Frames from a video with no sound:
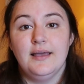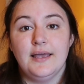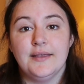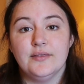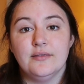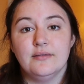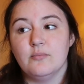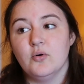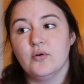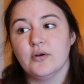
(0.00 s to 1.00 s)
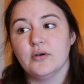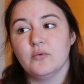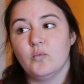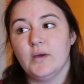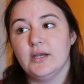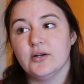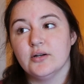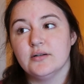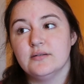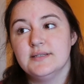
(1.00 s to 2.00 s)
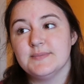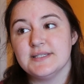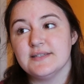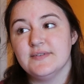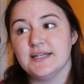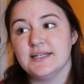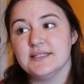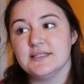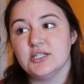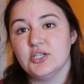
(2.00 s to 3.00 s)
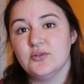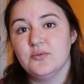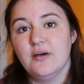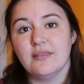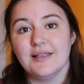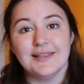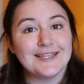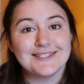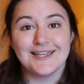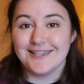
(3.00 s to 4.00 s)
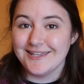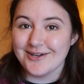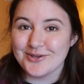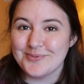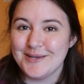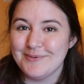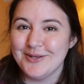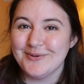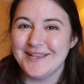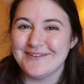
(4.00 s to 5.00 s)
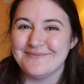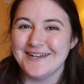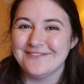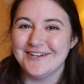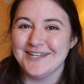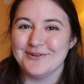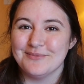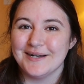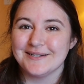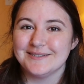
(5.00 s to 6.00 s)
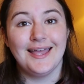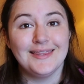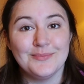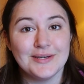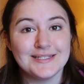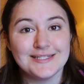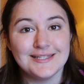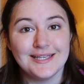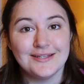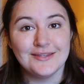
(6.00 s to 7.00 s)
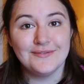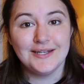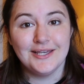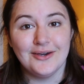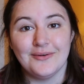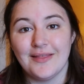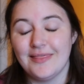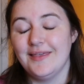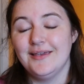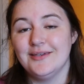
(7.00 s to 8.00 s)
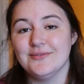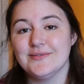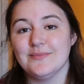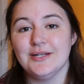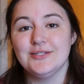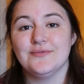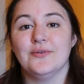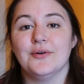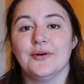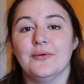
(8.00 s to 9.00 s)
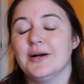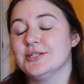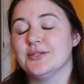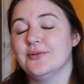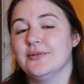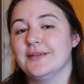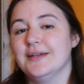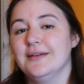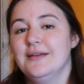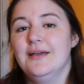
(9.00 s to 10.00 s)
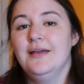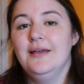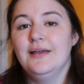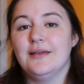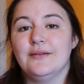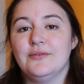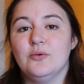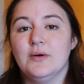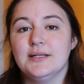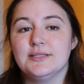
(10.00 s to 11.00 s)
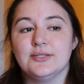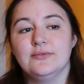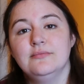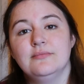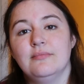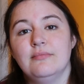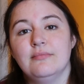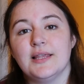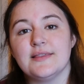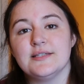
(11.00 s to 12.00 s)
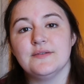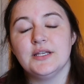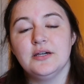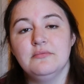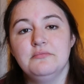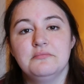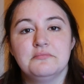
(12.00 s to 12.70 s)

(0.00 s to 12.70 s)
And the more weird specific it is to you, the less likely other people will have made a video about it. And that brings us to the end of the video. Thank you so much for watching the whole thing. If you want to, like this video.